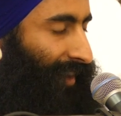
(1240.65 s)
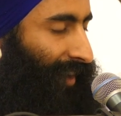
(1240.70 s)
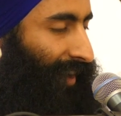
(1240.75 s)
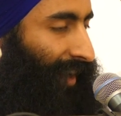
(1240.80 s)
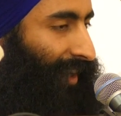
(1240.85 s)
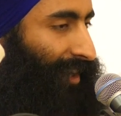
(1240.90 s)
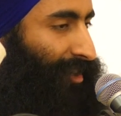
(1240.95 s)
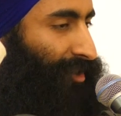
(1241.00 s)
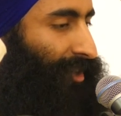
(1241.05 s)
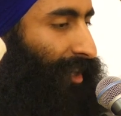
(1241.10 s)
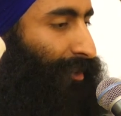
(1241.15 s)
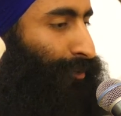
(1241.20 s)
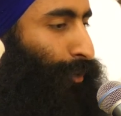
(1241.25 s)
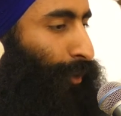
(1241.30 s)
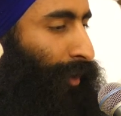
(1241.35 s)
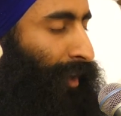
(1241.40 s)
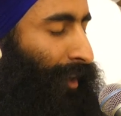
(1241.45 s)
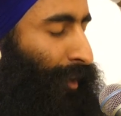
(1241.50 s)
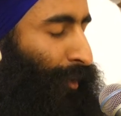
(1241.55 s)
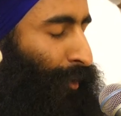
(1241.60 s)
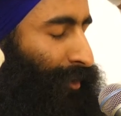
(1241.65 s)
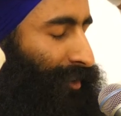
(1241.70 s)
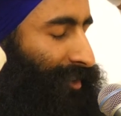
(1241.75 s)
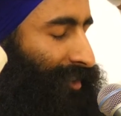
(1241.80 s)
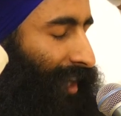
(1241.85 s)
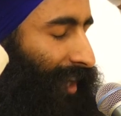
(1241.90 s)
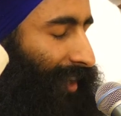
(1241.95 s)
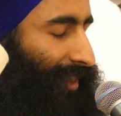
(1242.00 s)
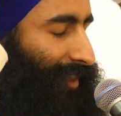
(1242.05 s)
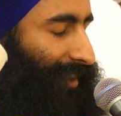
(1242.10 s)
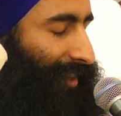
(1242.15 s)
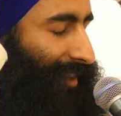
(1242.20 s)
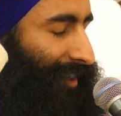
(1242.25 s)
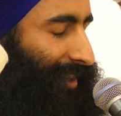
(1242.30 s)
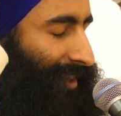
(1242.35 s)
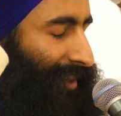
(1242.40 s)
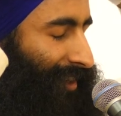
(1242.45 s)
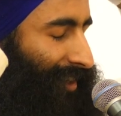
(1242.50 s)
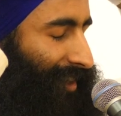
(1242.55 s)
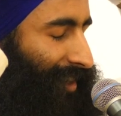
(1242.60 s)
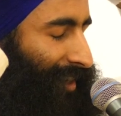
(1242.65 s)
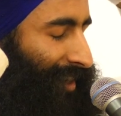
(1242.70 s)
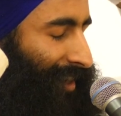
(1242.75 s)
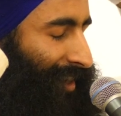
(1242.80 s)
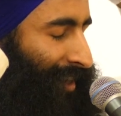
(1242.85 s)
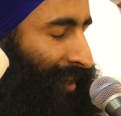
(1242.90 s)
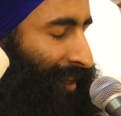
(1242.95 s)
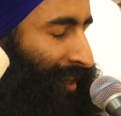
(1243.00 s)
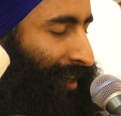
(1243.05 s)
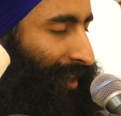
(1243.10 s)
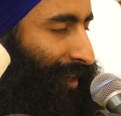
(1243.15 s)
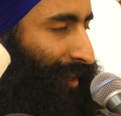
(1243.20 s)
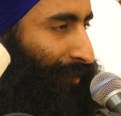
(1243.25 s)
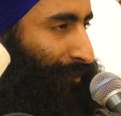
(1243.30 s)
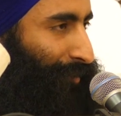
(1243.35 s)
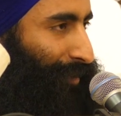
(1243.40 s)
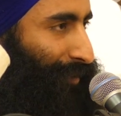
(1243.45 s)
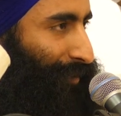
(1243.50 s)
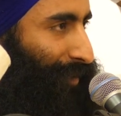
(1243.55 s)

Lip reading: And he starts walking along, Satnam